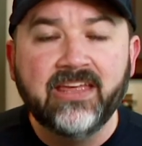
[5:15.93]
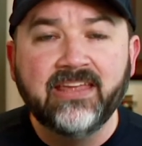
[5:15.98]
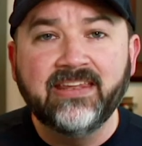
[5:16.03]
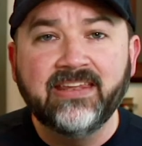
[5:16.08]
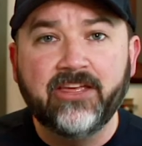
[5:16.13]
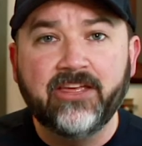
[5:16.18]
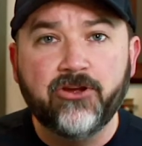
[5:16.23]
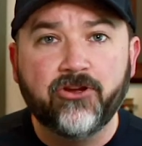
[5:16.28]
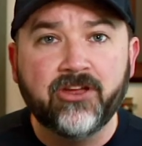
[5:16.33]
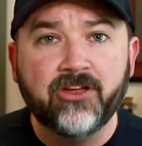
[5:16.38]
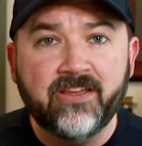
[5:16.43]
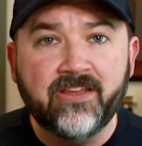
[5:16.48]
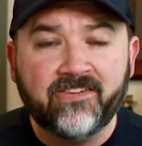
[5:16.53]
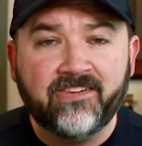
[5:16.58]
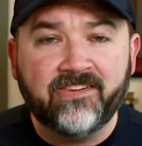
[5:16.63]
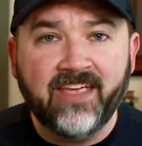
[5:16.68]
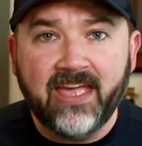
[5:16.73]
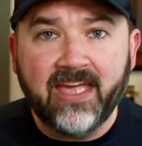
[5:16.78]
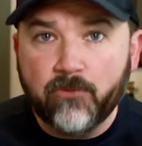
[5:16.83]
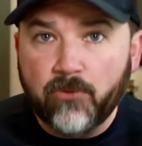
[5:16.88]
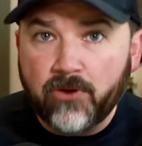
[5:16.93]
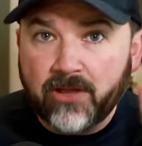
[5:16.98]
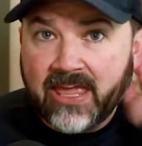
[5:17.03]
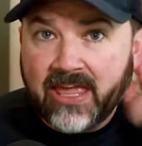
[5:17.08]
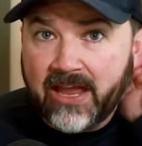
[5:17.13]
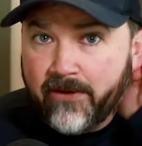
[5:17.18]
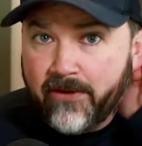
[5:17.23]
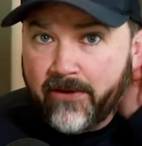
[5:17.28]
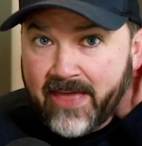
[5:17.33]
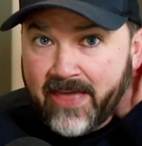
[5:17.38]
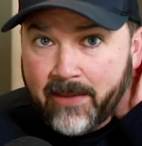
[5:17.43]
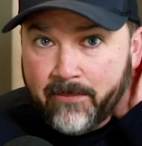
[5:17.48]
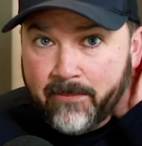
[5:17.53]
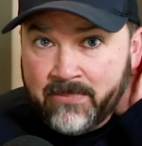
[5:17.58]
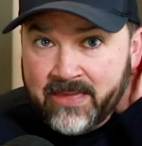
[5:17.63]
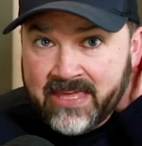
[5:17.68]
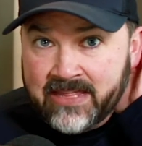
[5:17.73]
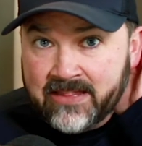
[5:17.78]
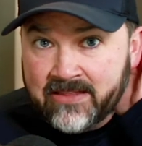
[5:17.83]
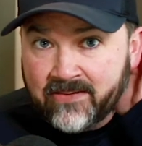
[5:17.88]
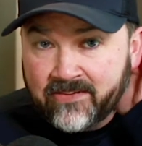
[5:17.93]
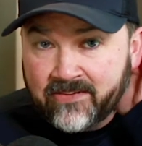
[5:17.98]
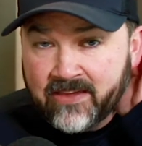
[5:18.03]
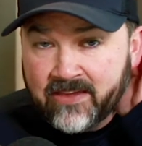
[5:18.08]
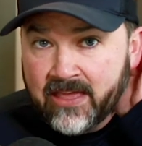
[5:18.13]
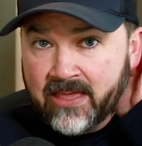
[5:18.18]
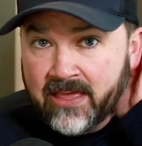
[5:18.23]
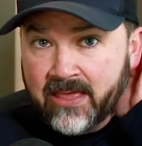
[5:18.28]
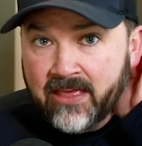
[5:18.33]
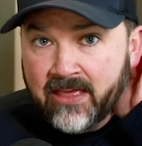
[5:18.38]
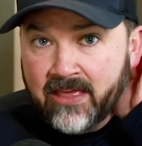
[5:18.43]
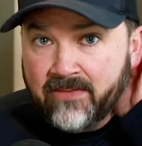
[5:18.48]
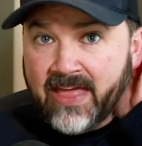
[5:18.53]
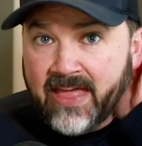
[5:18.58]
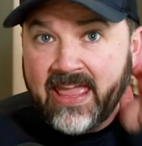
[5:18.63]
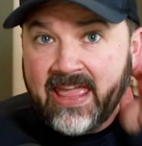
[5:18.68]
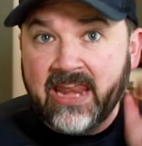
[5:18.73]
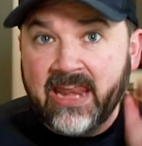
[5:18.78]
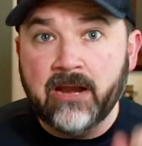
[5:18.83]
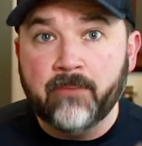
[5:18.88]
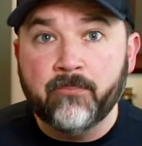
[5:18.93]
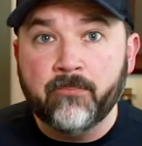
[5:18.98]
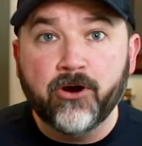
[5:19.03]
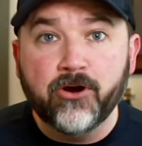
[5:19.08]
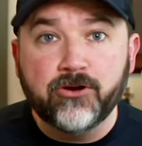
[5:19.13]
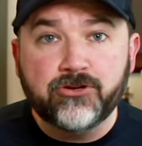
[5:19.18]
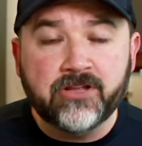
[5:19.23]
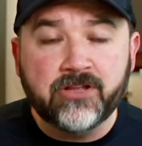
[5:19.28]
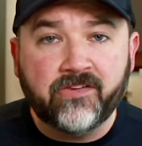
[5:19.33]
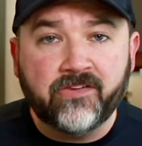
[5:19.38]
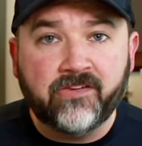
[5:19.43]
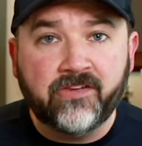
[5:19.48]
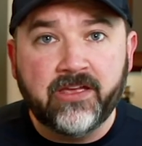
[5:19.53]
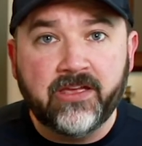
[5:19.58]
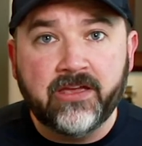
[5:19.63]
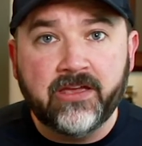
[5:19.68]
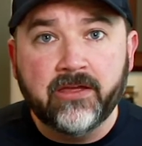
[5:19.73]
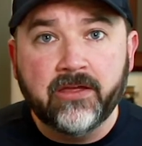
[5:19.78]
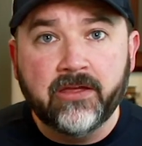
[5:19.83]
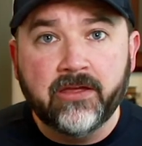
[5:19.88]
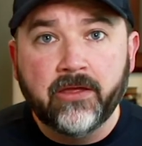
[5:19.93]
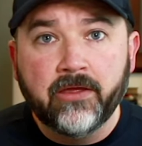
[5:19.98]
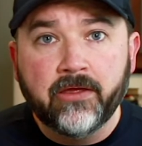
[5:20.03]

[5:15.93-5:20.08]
Now you're going to say, well, Gary, that means that in an emergency,